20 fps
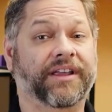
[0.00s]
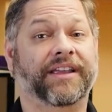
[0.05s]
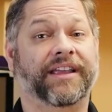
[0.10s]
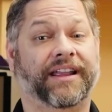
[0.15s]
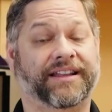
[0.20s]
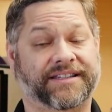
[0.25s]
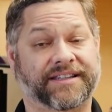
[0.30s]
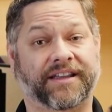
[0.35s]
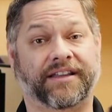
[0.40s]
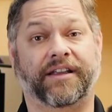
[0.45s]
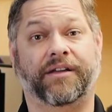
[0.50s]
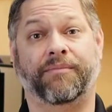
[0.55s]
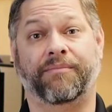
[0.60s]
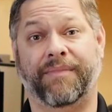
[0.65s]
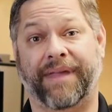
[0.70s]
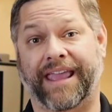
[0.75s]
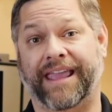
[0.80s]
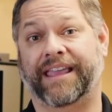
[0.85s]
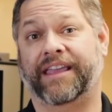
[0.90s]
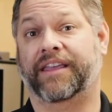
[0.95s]
it's gonna
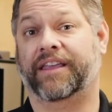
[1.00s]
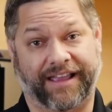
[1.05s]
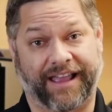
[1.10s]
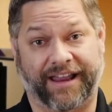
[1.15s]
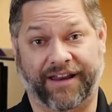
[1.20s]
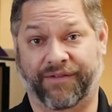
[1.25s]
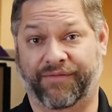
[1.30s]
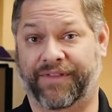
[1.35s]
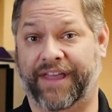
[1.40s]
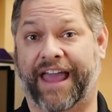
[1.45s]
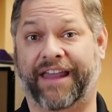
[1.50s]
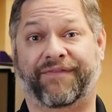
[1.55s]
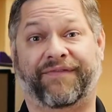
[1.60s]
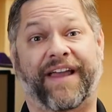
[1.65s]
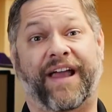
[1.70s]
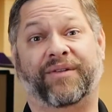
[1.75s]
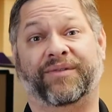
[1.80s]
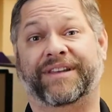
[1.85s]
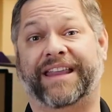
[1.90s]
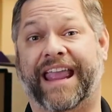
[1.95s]
make kind of that
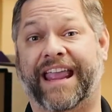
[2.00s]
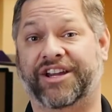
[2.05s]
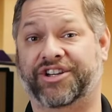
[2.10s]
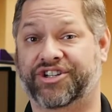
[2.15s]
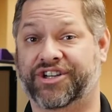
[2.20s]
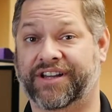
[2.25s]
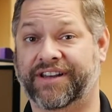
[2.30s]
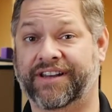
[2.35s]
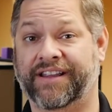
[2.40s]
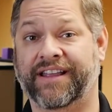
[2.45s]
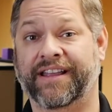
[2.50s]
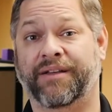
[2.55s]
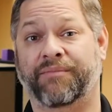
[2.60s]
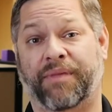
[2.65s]
foundation.